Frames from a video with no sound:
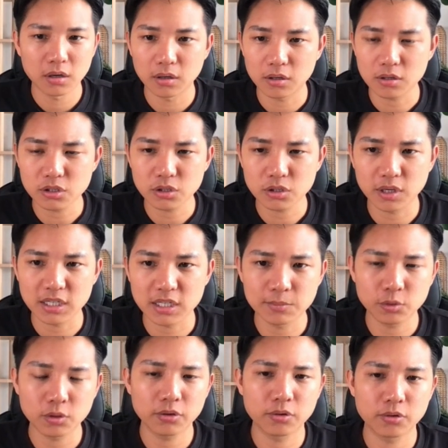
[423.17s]
Also, as I'm
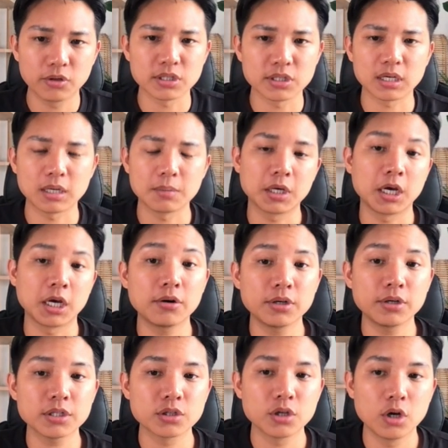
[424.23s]
going through this, I'm
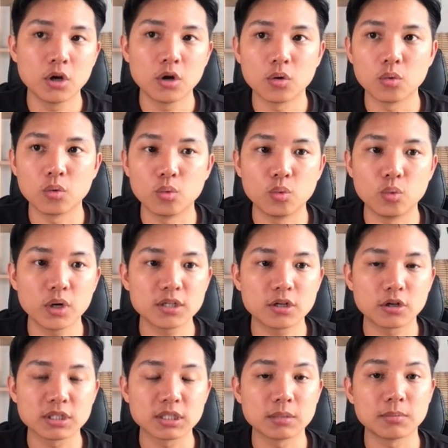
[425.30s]
curious, what
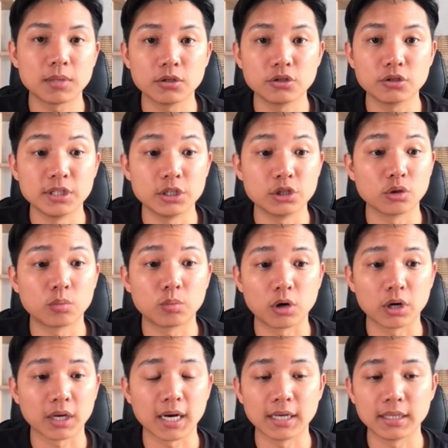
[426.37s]
are some other digital
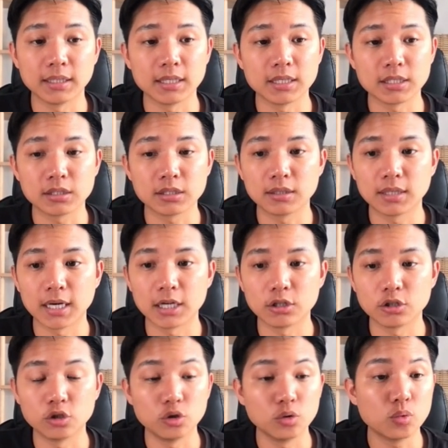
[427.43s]
product ideas that
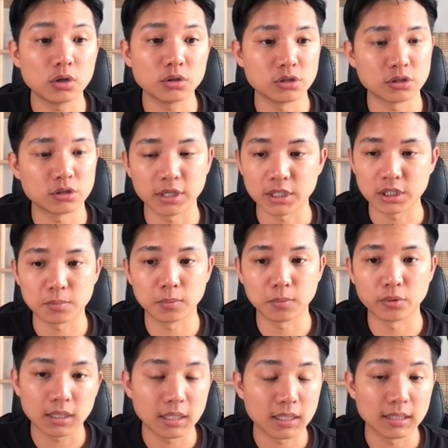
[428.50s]
you want to start
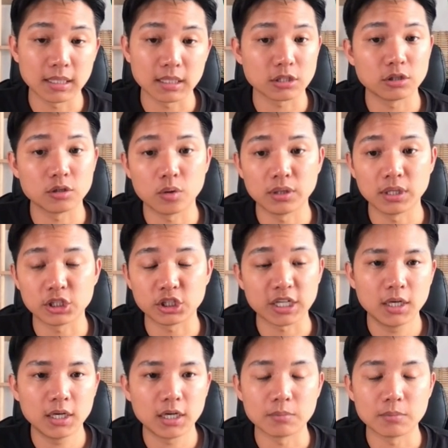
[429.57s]
exploring? Let us know in the
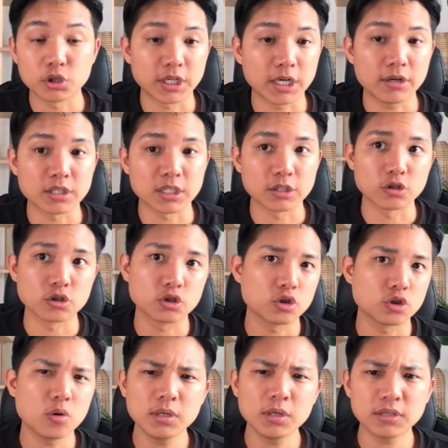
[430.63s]
chat. I'm just curious because there's
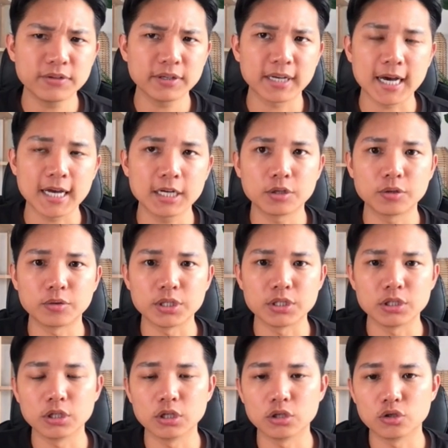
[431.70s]
so many different
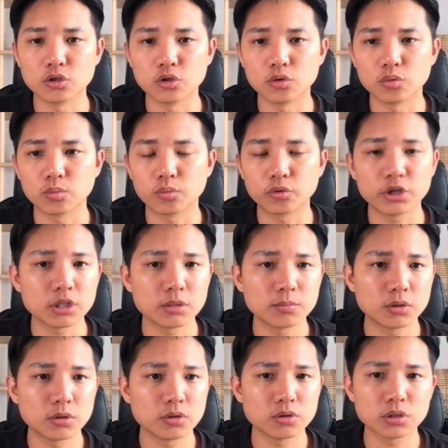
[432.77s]
categories. You can do
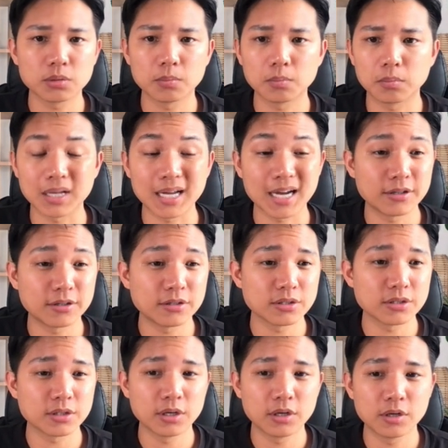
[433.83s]
printables,
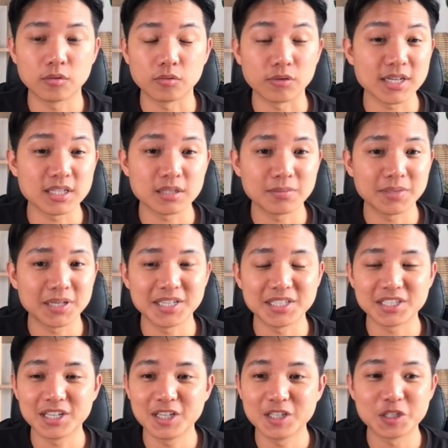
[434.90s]
planners,
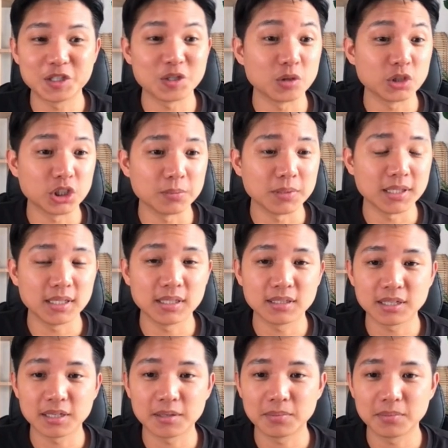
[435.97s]
resumes, social media
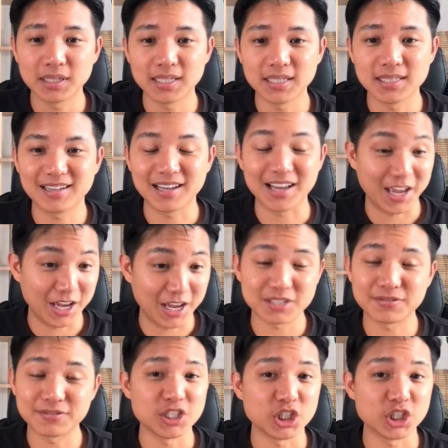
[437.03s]
templates,
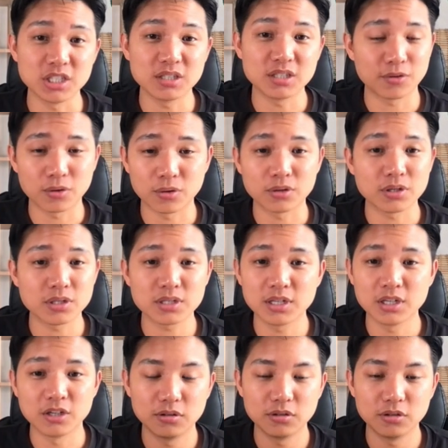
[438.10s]
SVGs, of course.
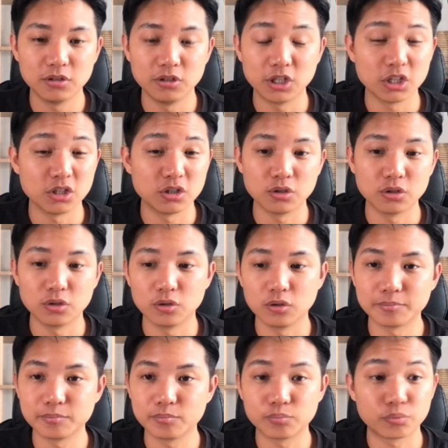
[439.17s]
You can
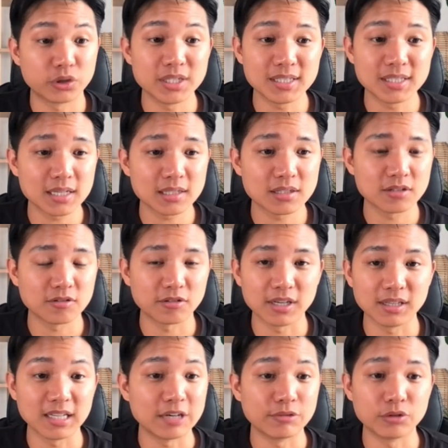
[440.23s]
do presets,
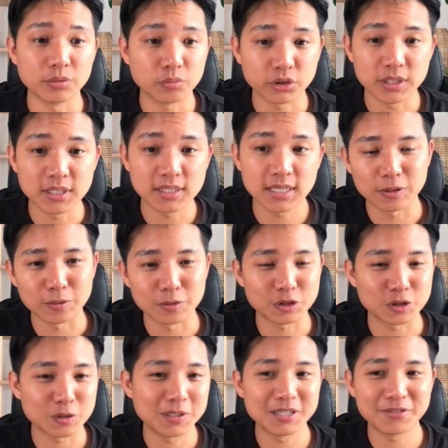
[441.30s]
right? Lightroom presets,
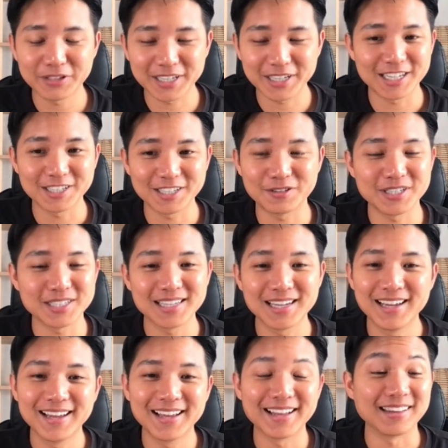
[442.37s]
so many different categories.
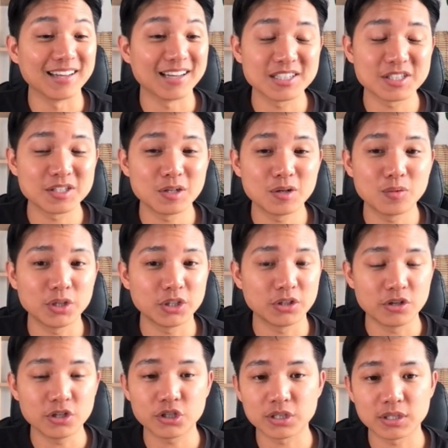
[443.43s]
Let us know what you're
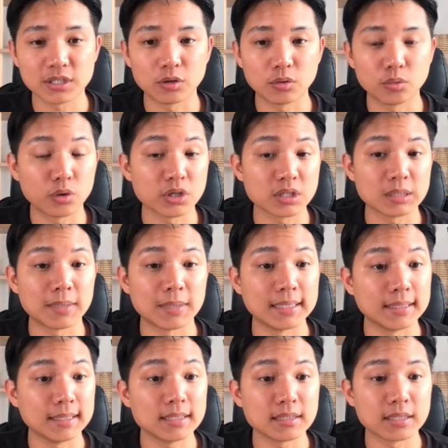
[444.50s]
interested or what are some
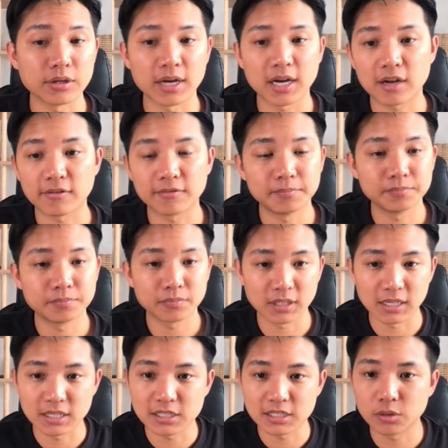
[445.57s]
ideas that you have.
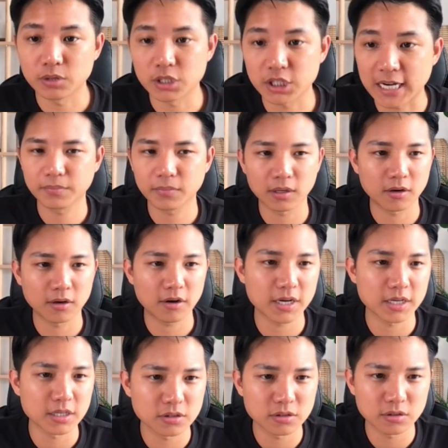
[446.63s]
Let us know in the chat. All
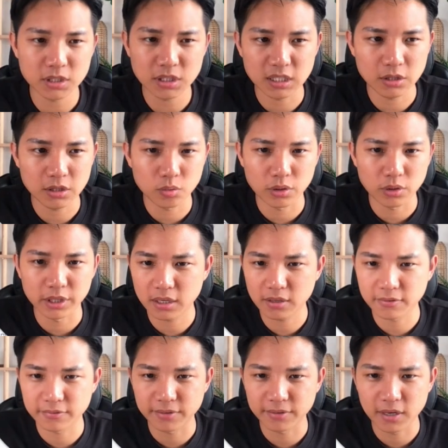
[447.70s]
right, so this other one here,
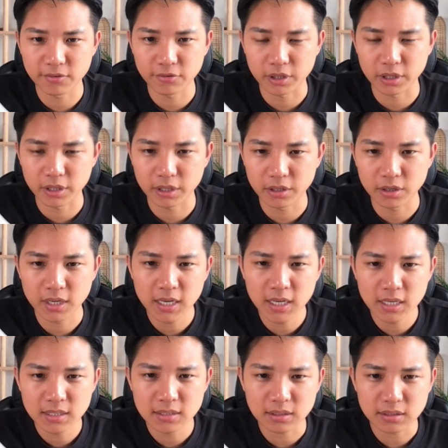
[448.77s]
favorite here,
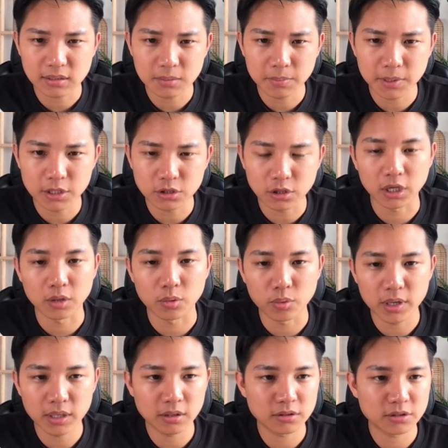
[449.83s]
60 page. Okay,
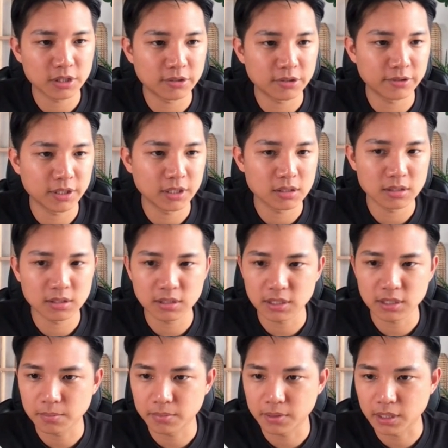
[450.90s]
wedding itinerary,
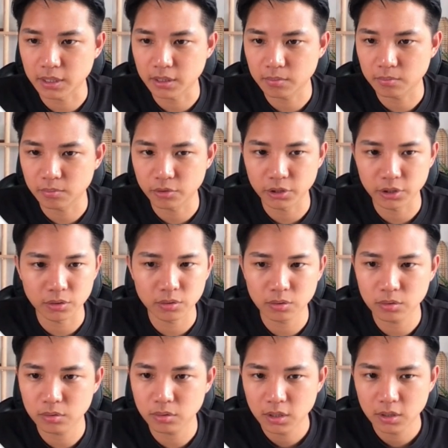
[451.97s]
same thing, pretty
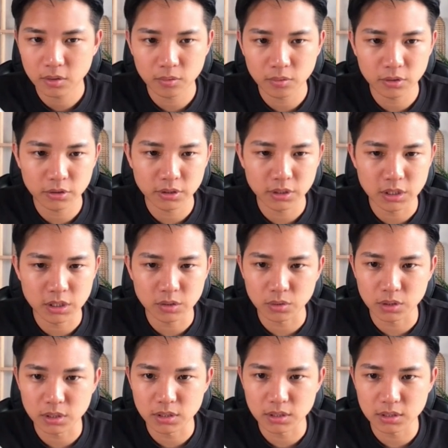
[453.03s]
cool. What are these
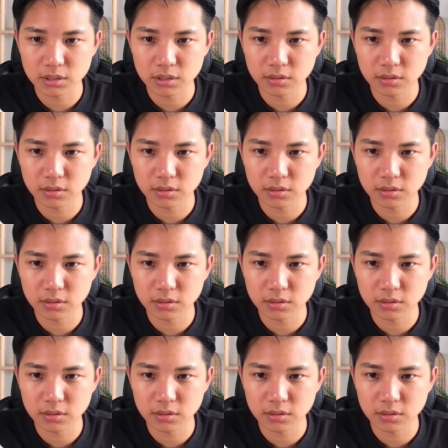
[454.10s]
ones?